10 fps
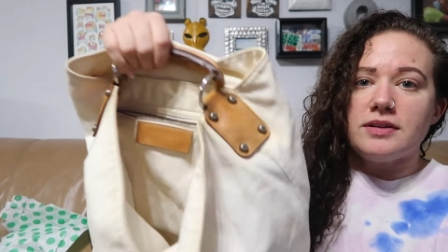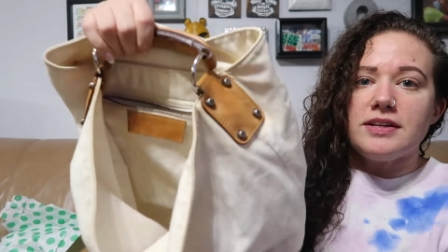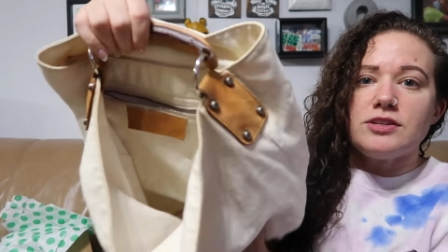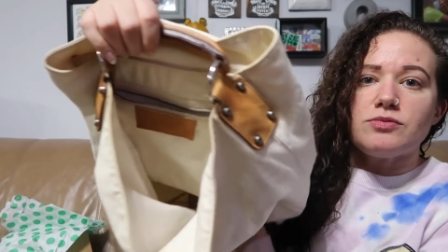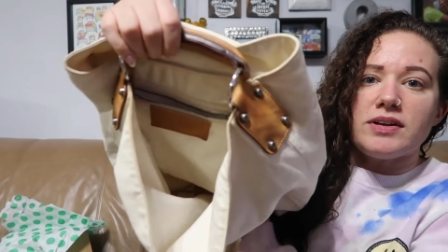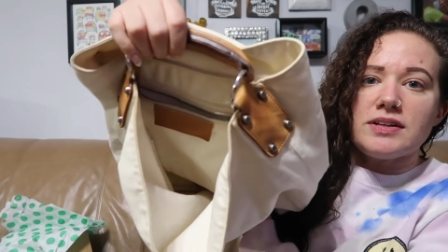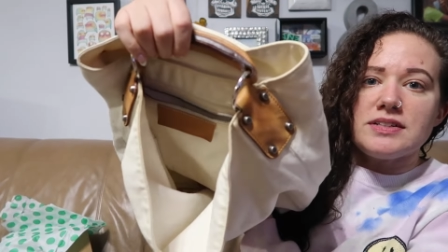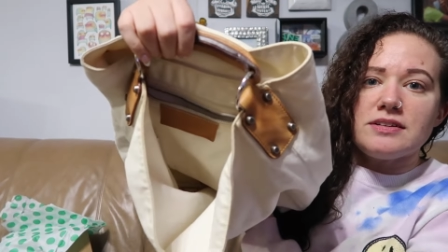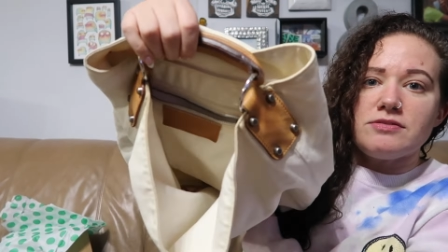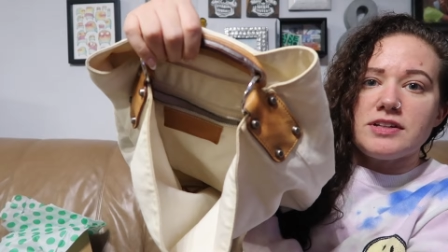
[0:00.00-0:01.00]
It's
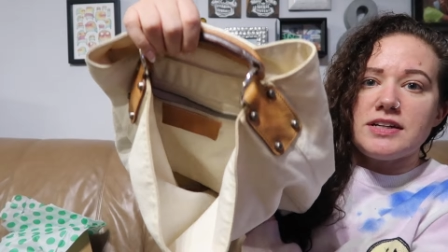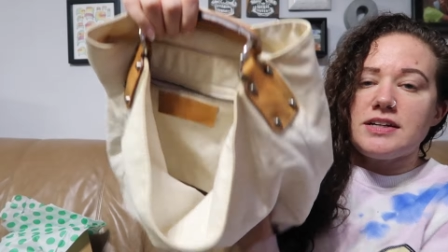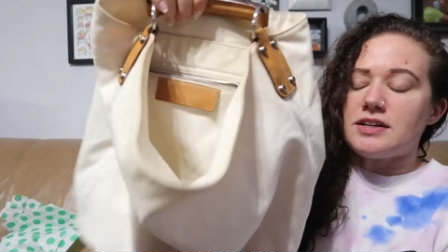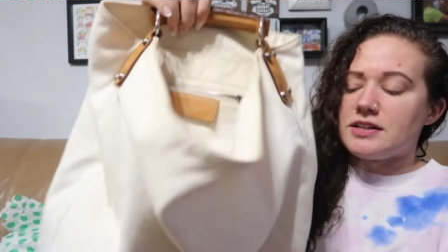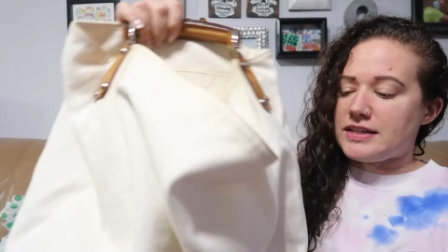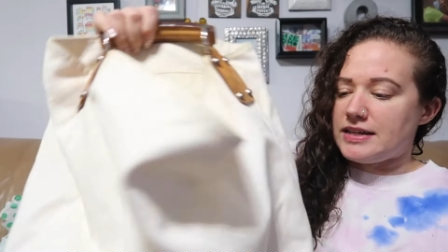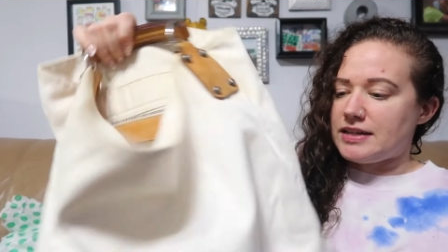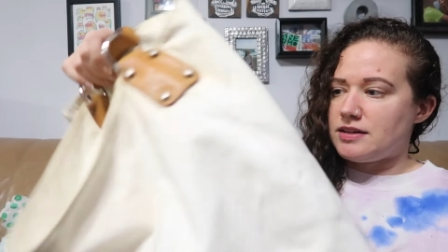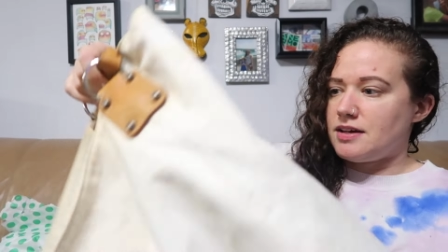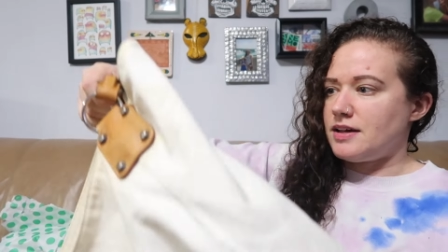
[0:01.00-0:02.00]
relatively
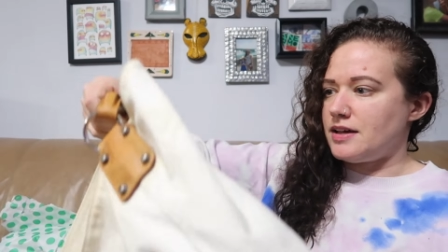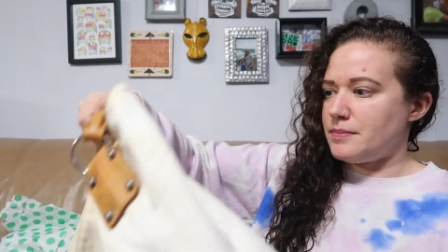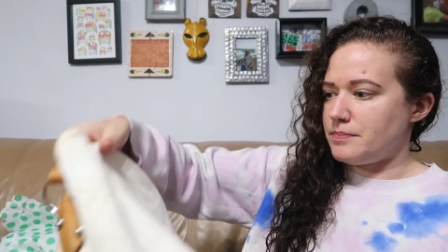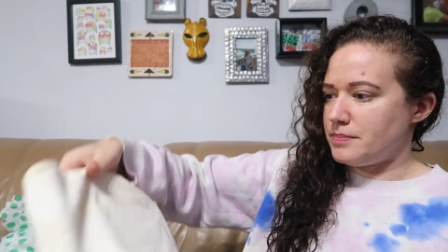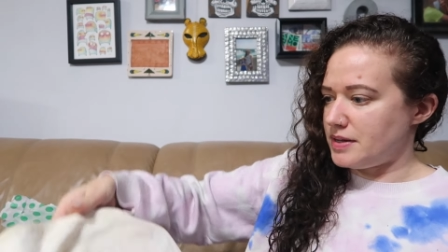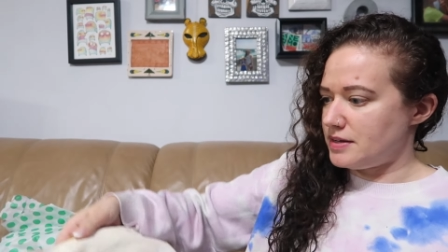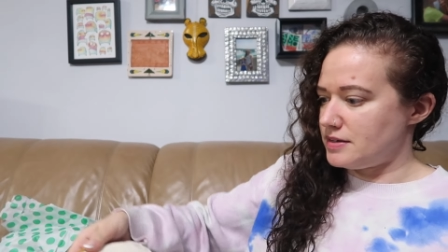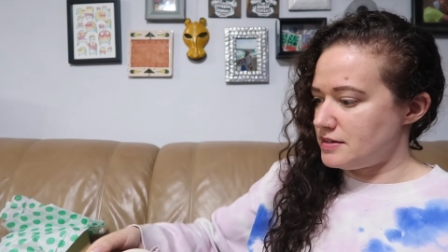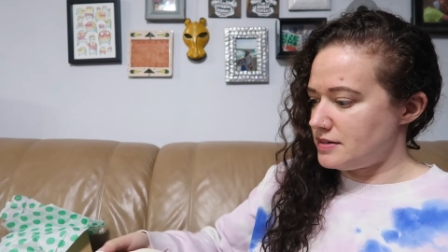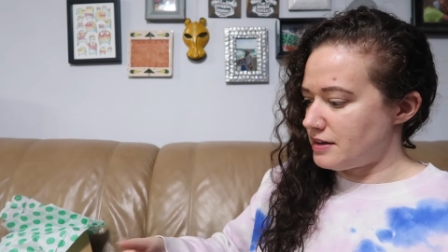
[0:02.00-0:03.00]
clean, but
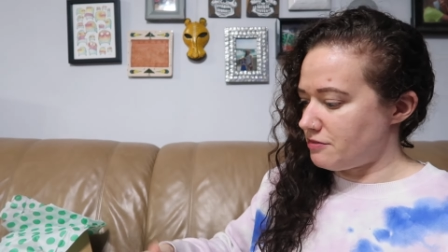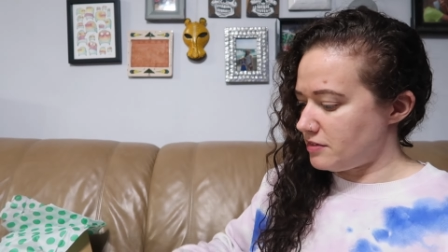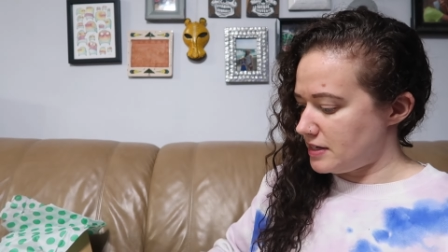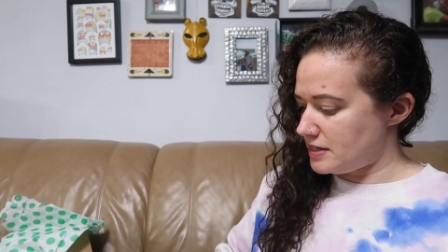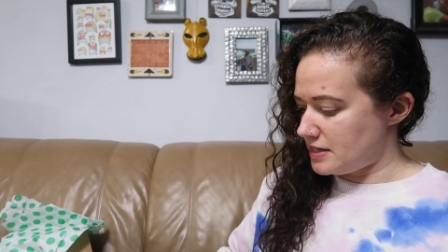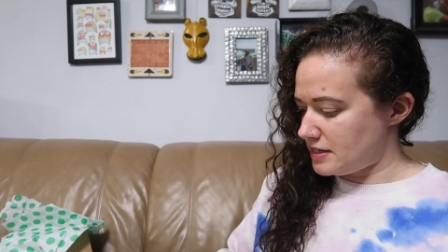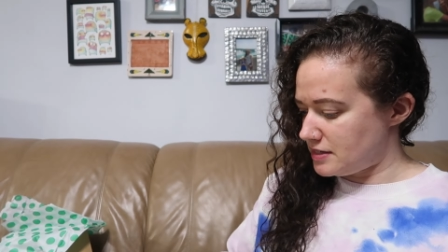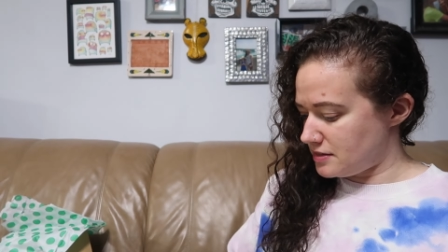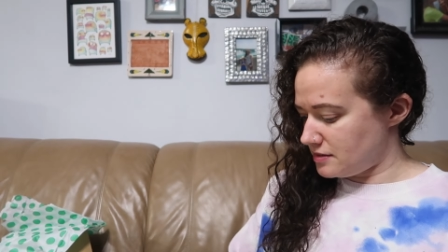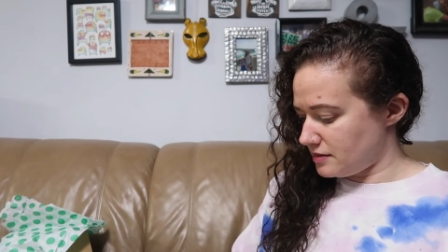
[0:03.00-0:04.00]
definitely
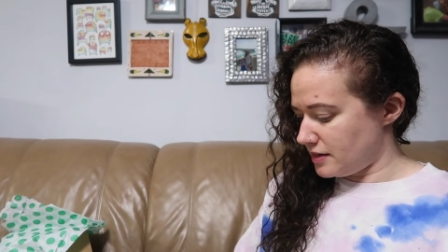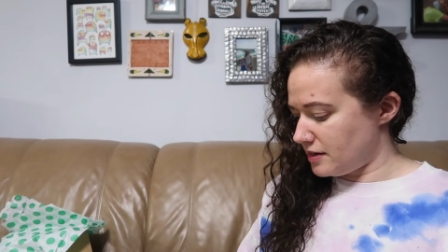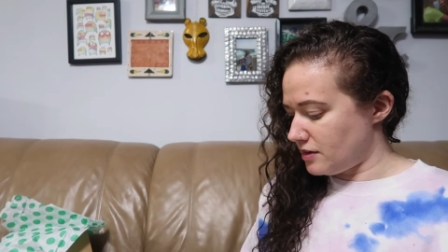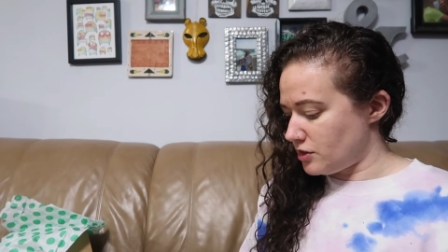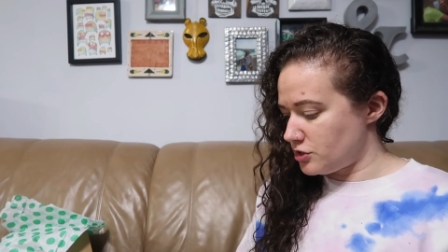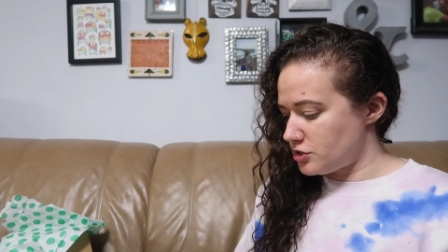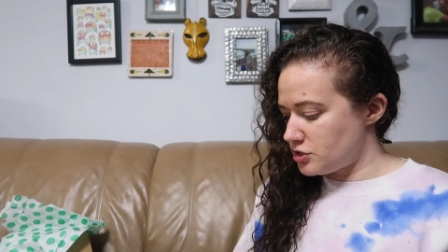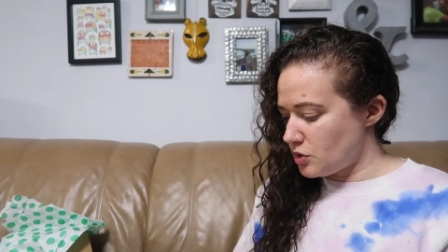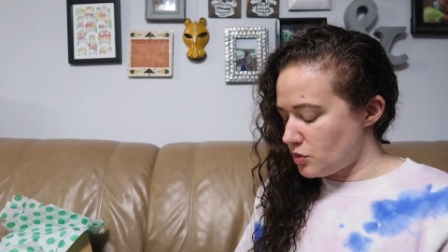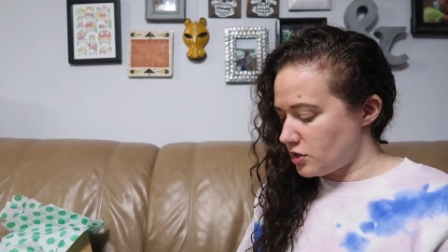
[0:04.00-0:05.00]
needs like a good
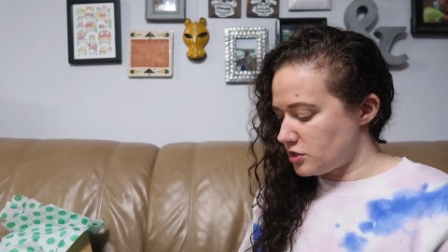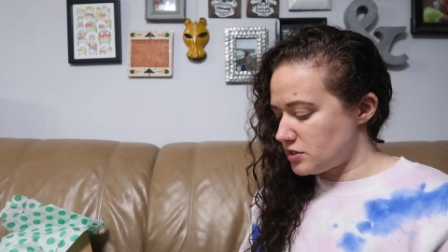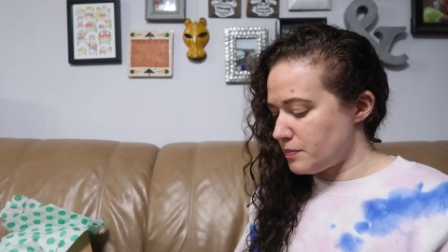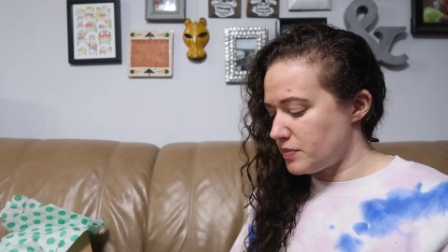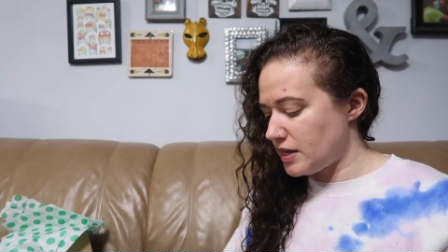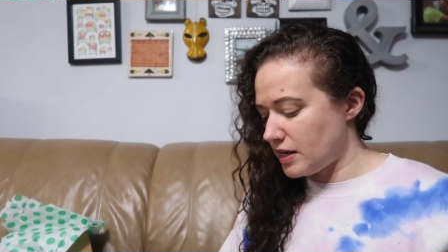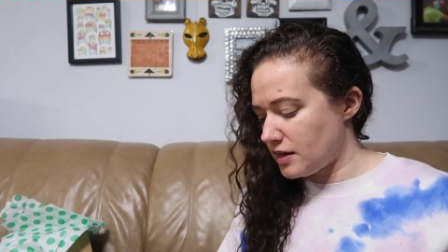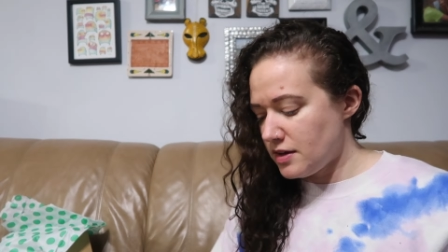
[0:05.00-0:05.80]
soak or something.